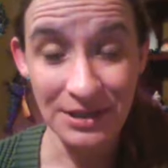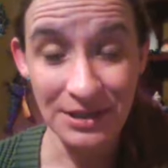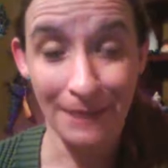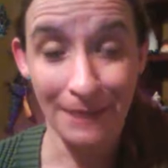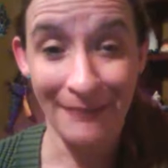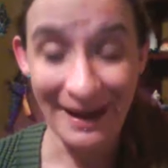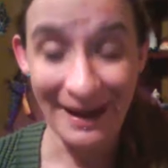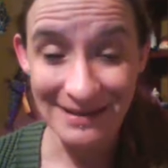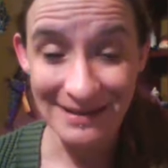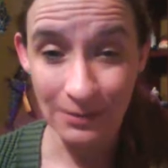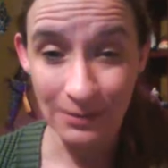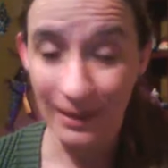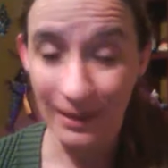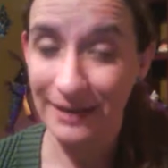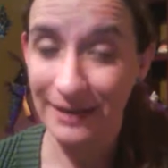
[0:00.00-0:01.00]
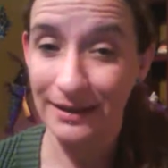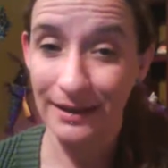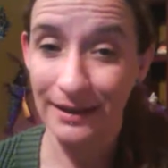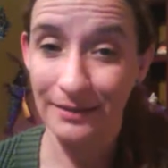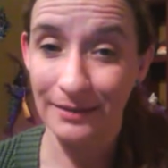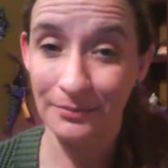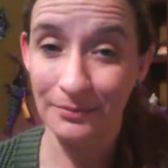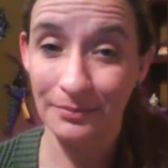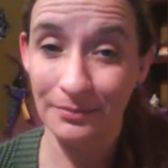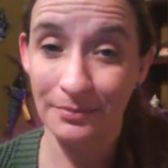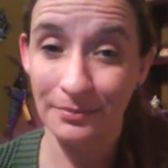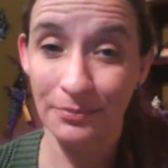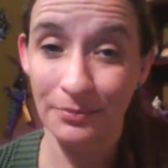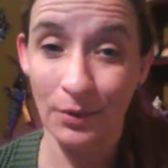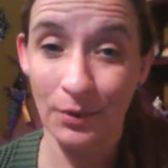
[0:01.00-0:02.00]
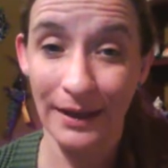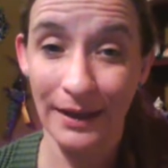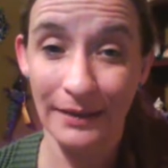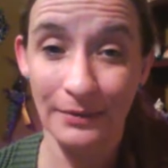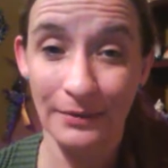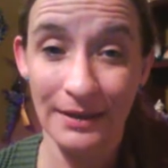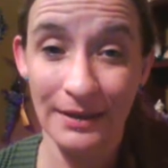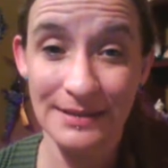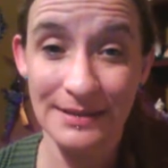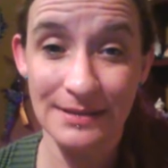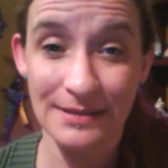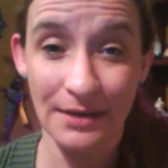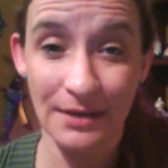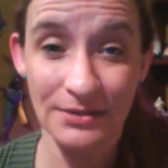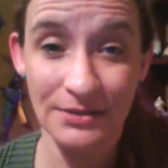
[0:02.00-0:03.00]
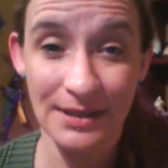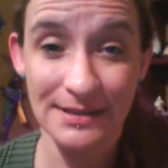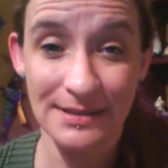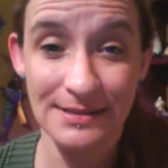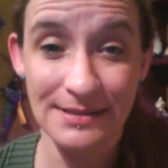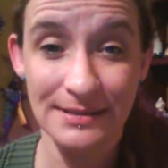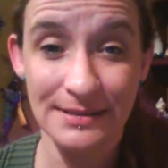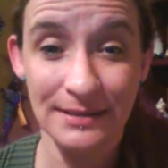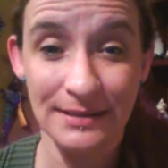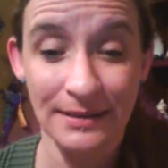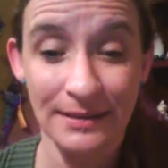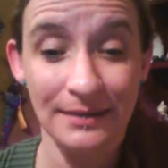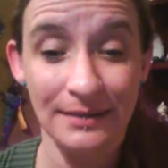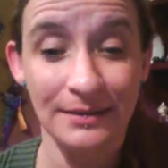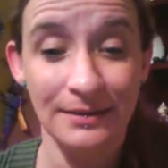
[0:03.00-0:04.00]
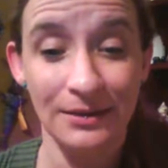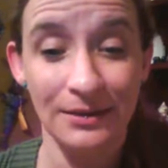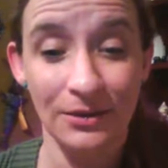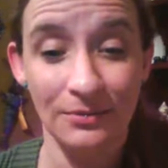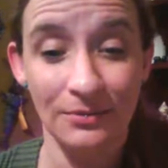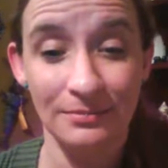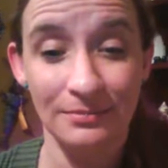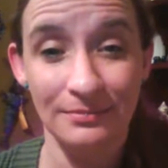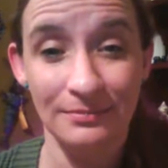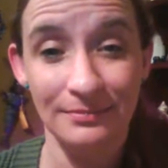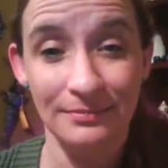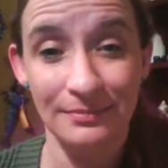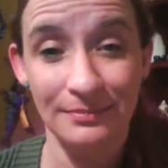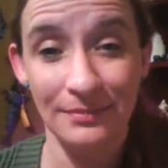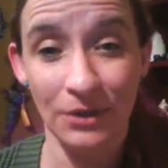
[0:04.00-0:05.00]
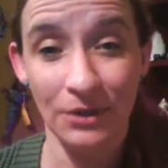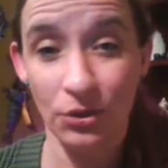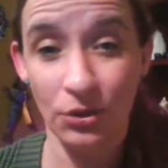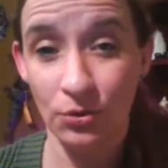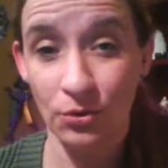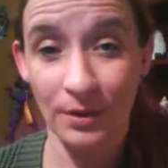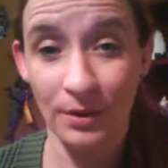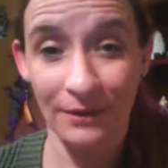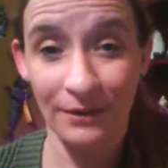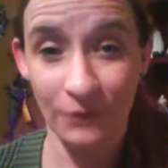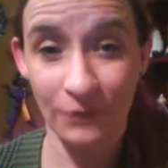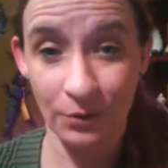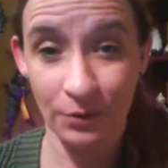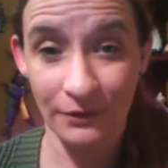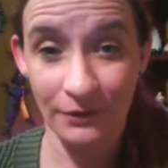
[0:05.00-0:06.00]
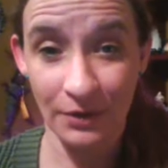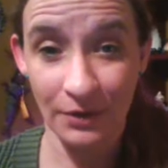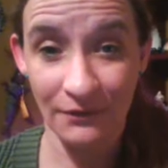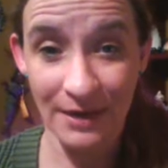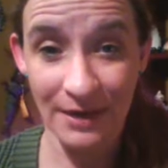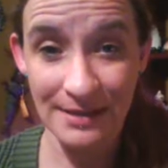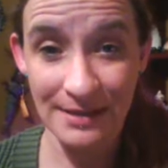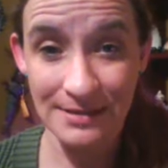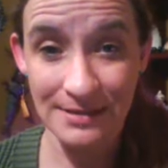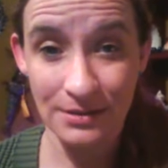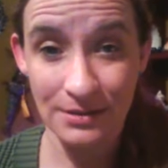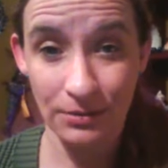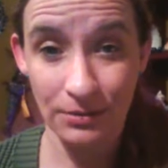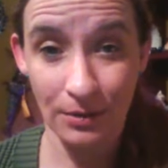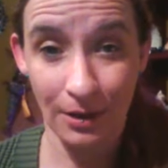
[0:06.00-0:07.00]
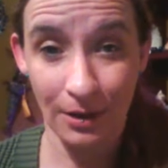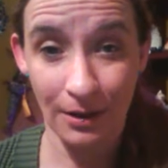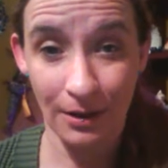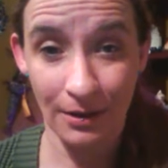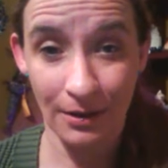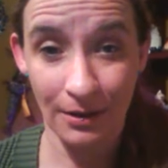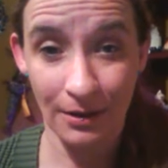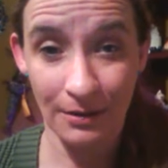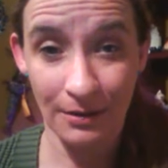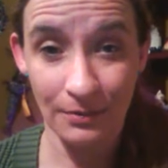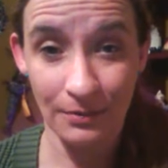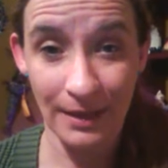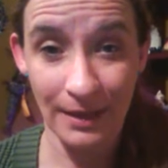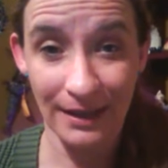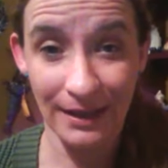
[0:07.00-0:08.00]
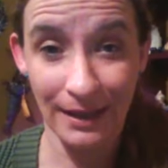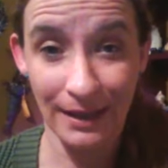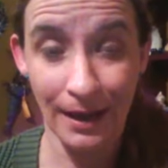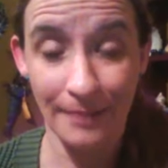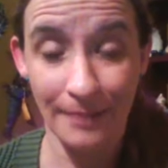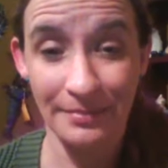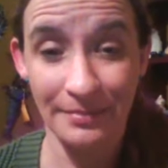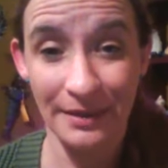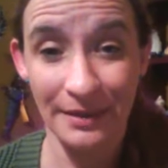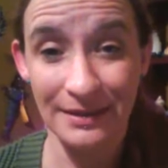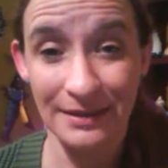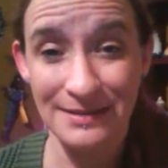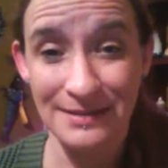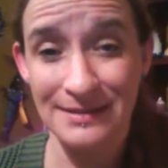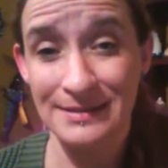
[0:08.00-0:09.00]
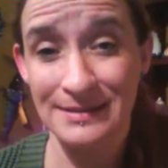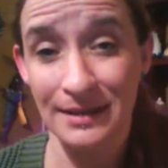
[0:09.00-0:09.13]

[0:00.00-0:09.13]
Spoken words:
a mass awakening point where it's not just, you and a few of your friends who are waking up, but this is